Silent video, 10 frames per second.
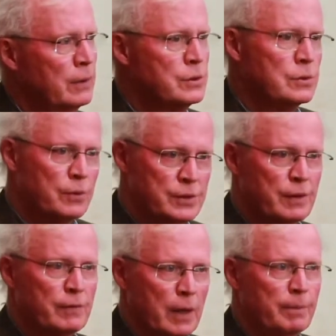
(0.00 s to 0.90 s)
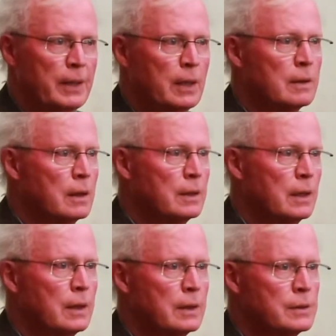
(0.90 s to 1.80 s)
heard stories up here
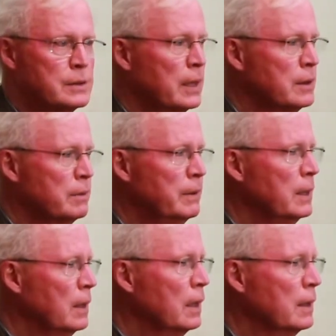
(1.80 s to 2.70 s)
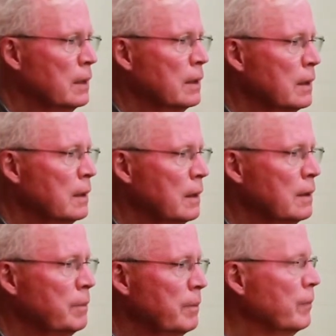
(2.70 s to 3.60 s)
that sound to me like
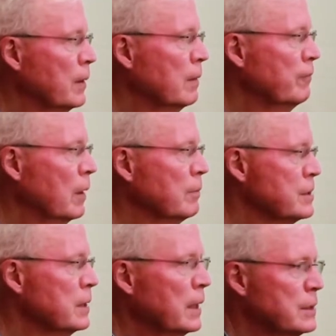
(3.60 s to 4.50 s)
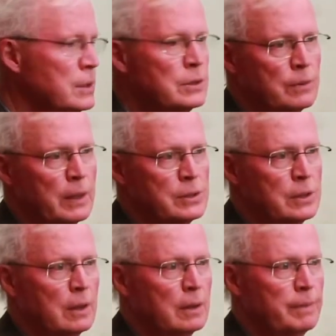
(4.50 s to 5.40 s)
if I was in that
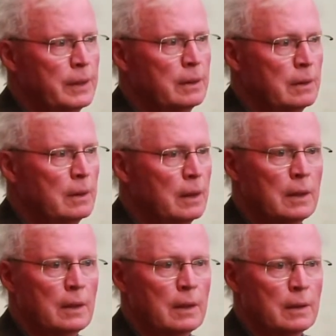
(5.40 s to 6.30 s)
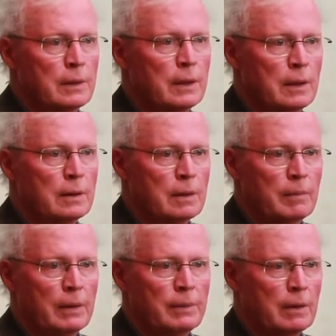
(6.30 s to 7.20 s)
situation, I'd be thinking
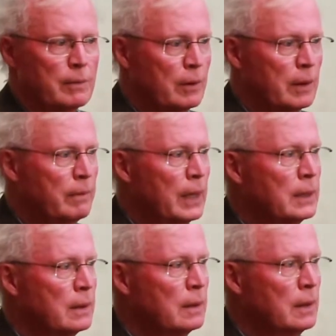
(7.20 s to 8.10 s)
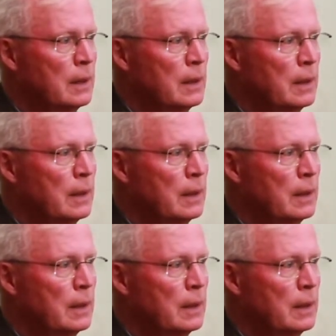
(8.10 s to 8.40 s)
that maybe I'm not going to make it.